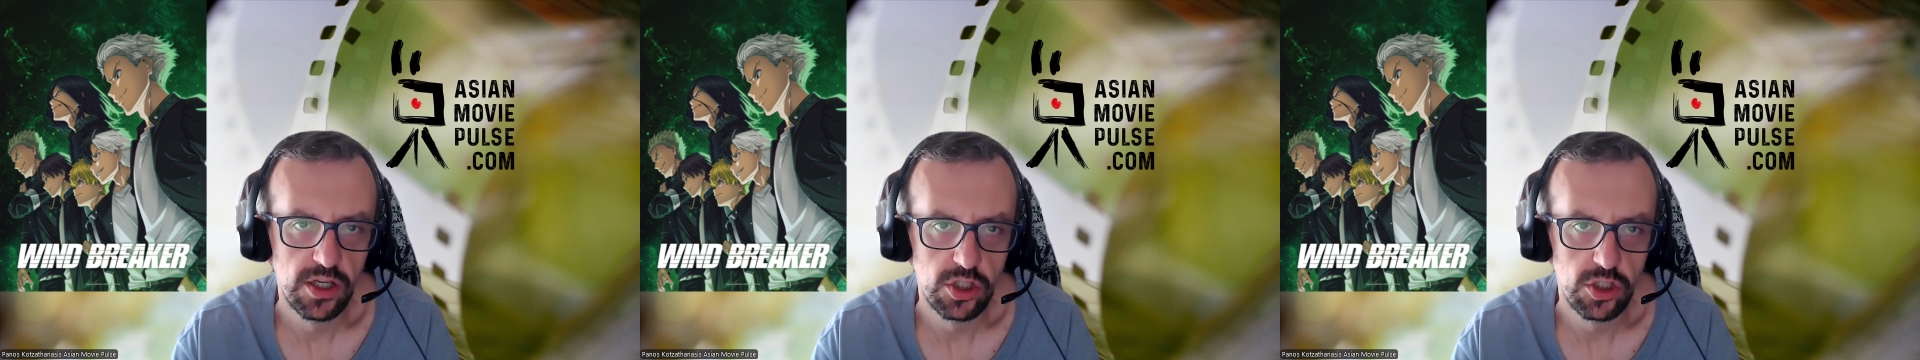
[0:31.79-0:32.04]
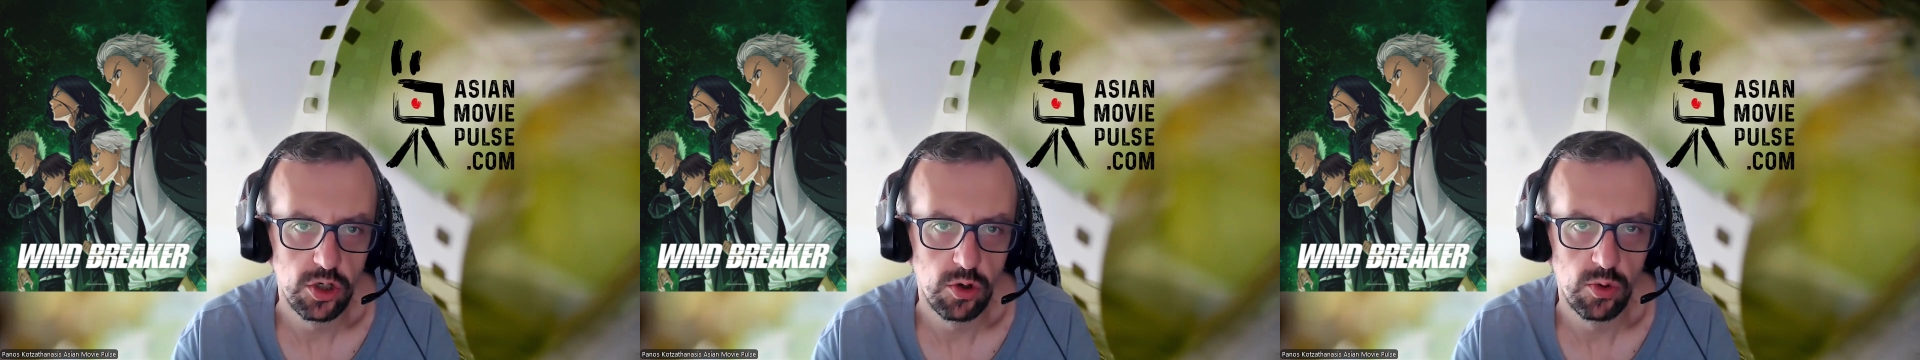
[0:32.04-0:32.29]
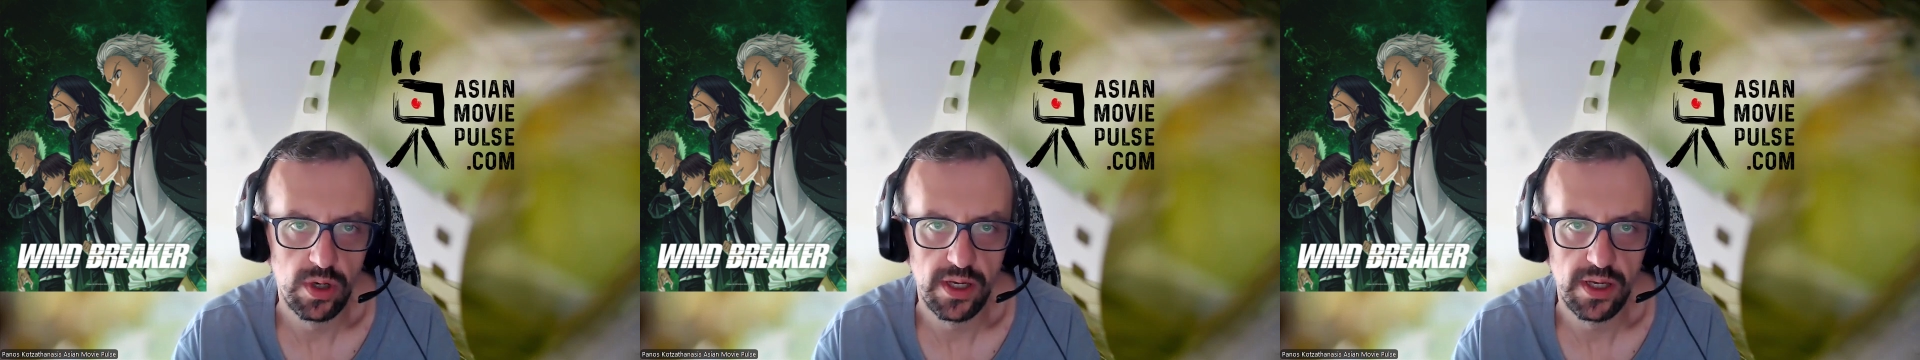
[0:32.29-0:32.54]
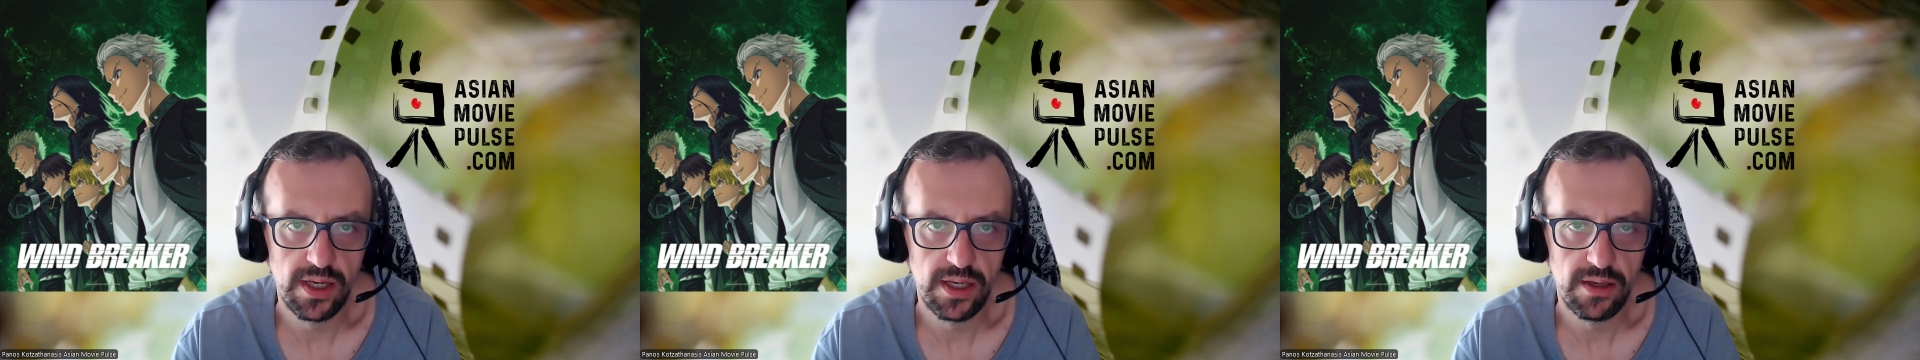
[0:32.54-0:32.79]
So
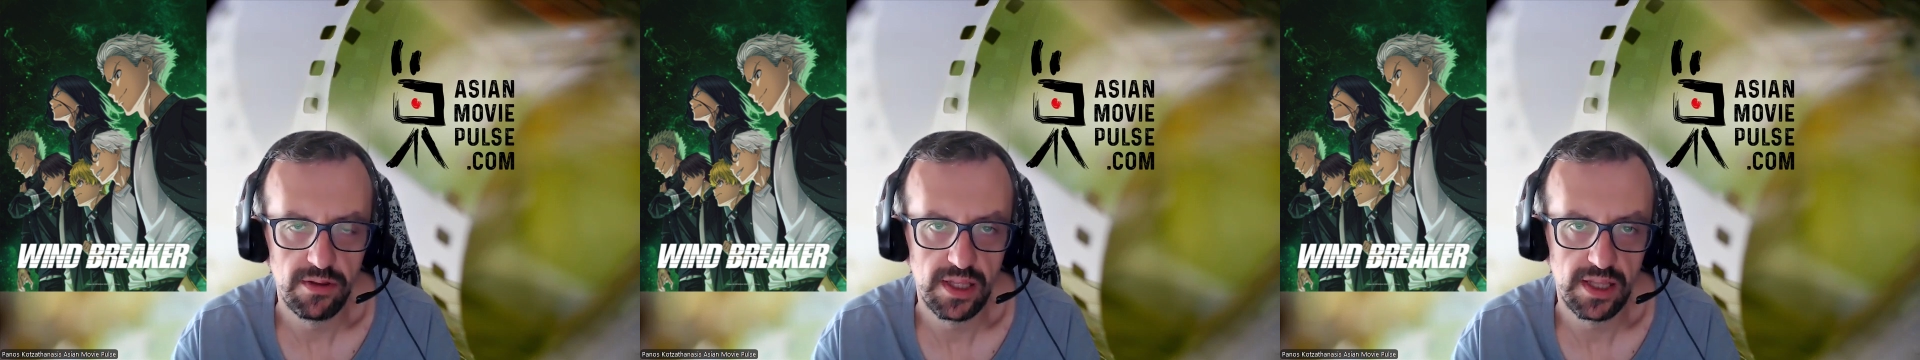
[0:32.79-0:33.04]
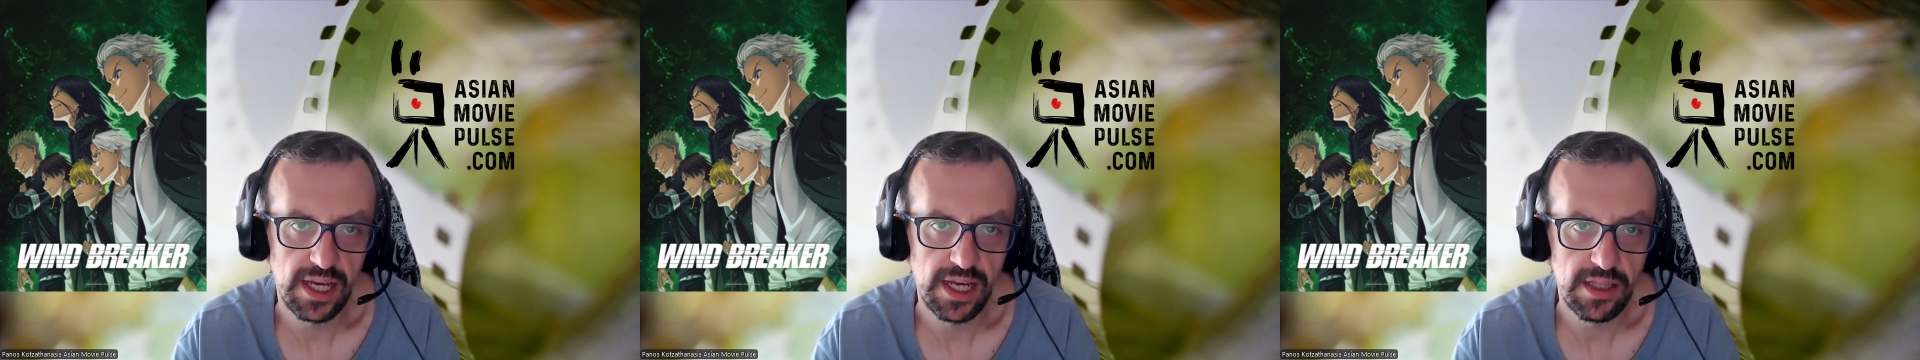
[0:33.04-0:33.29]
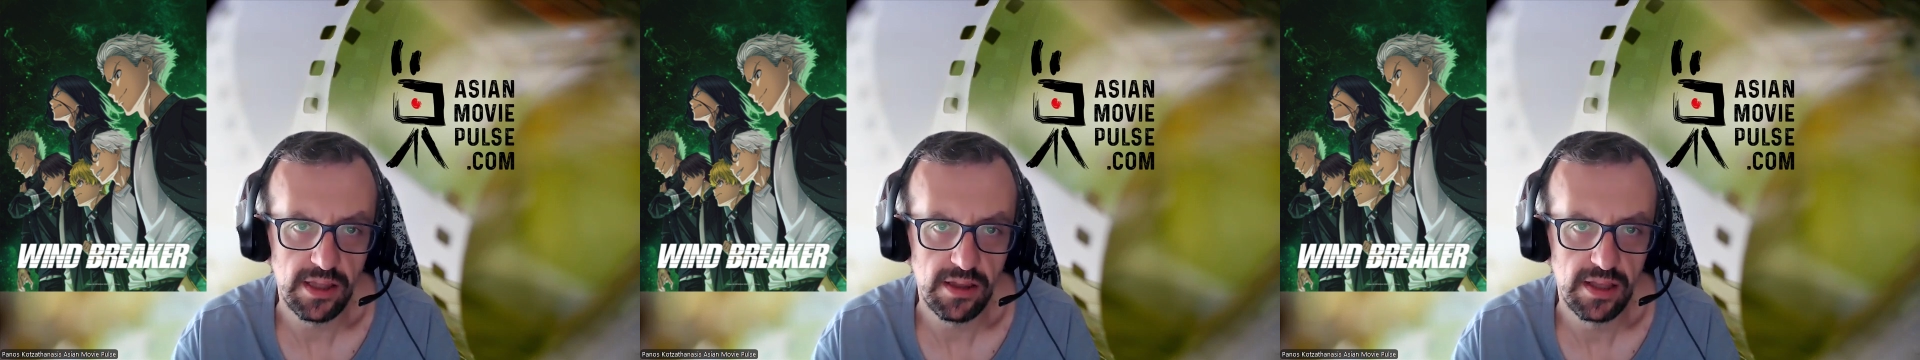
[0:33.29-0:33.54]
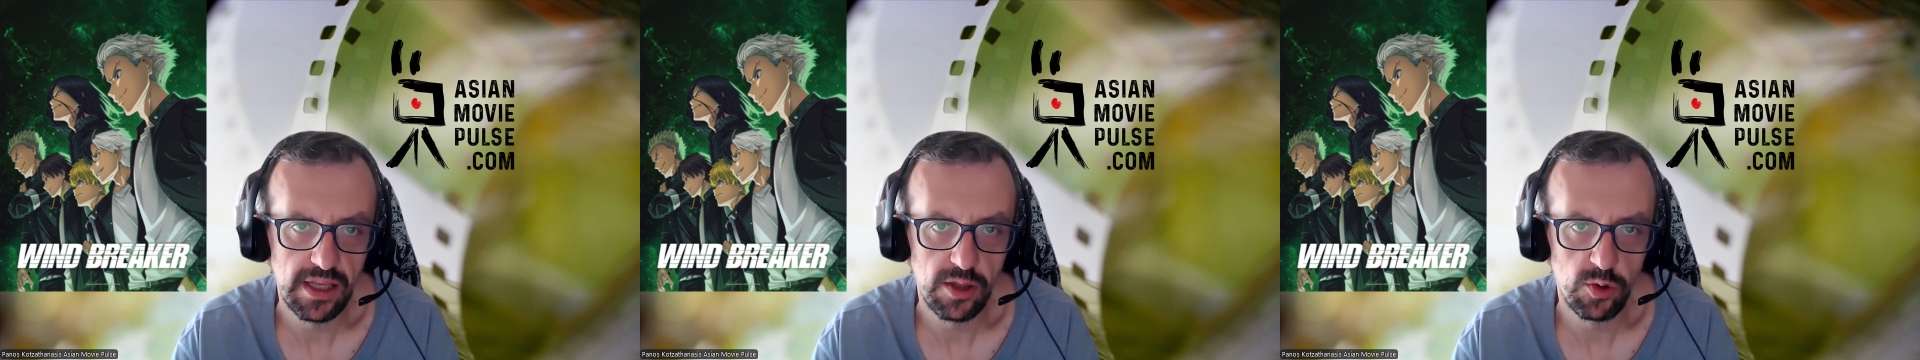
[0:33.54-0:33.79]
the title
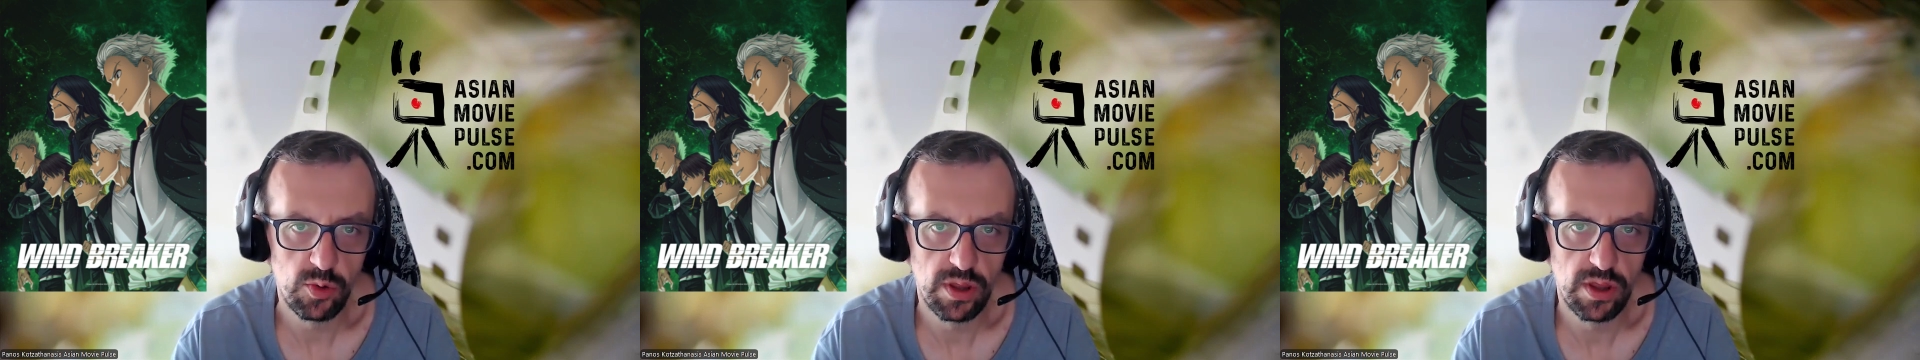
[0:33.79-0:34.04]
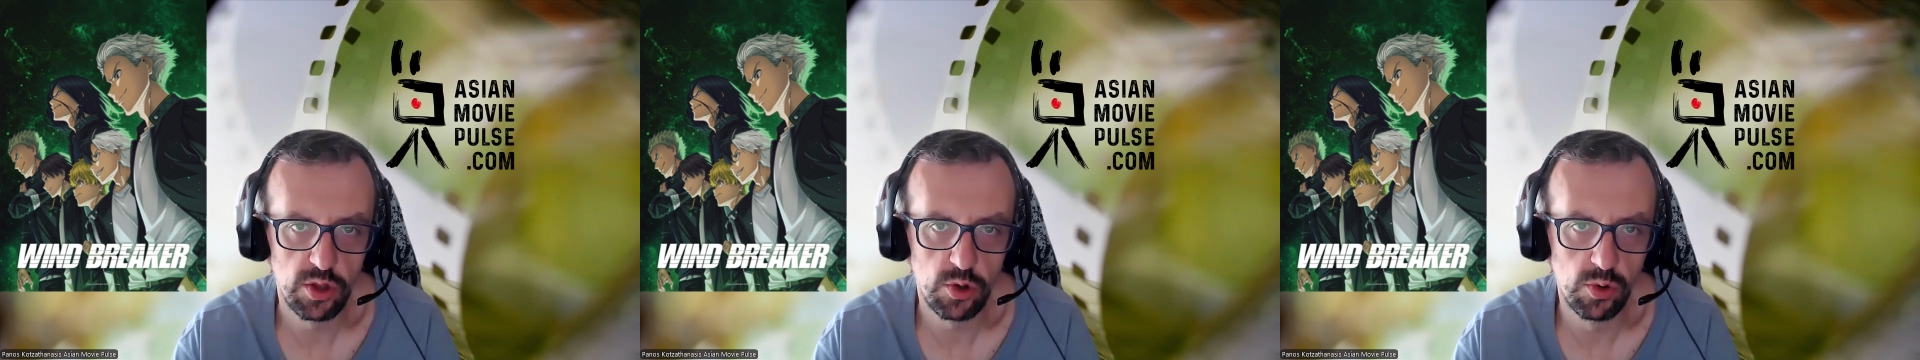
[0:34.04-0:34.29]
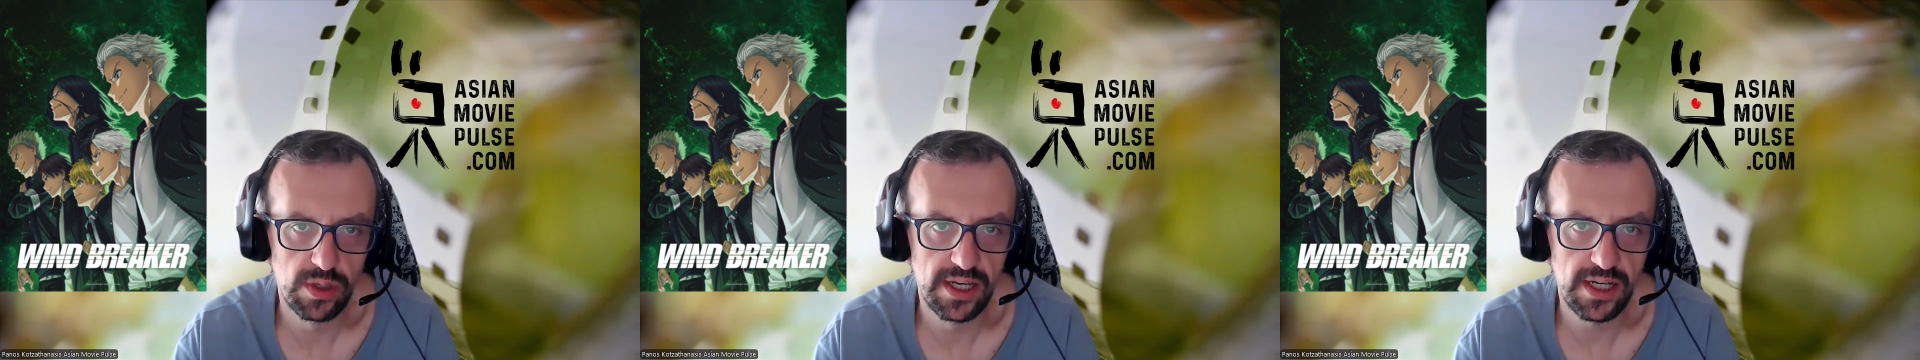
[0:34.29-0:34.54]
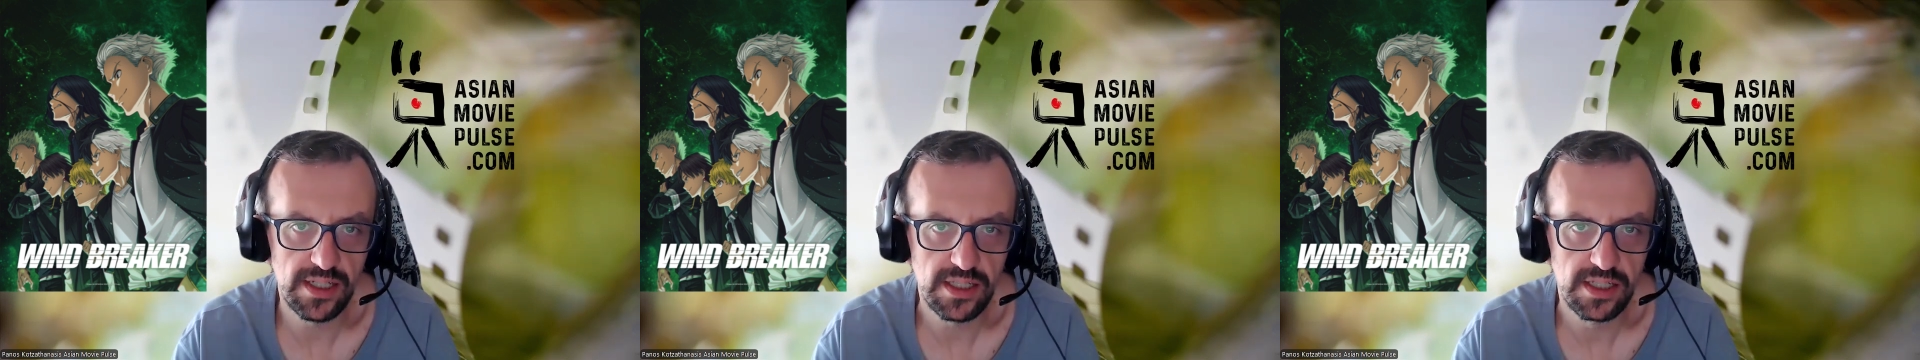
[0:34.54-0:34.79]
deals with school
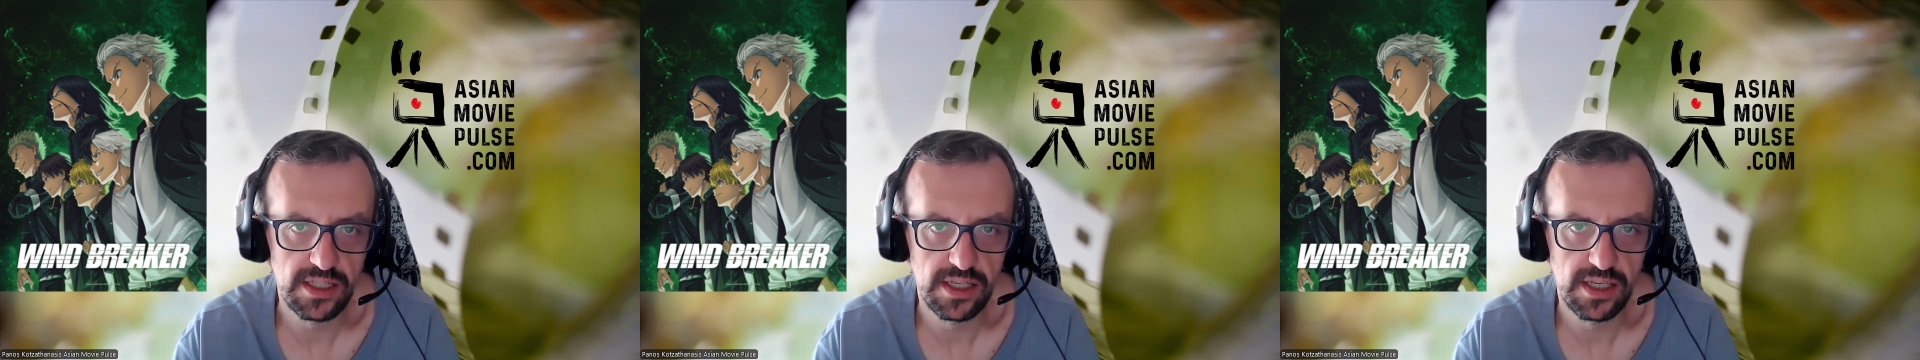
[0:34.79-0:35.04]
gangs